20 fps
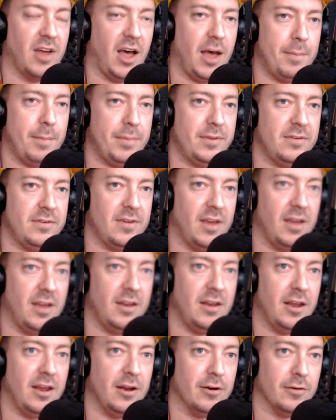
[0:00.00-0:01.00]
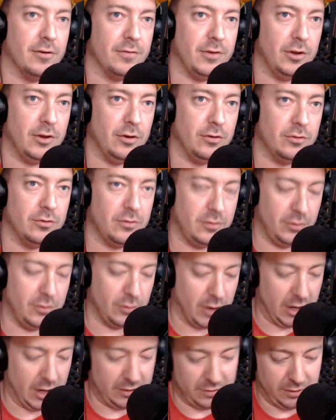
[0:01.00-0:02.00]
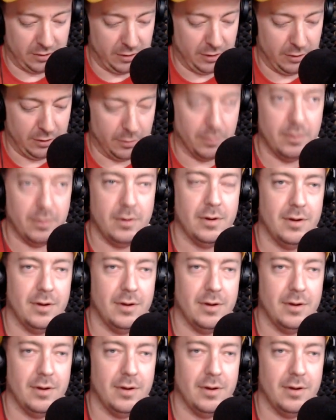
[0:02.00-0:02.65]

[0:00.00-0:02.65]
Top 10 interviews you got to do.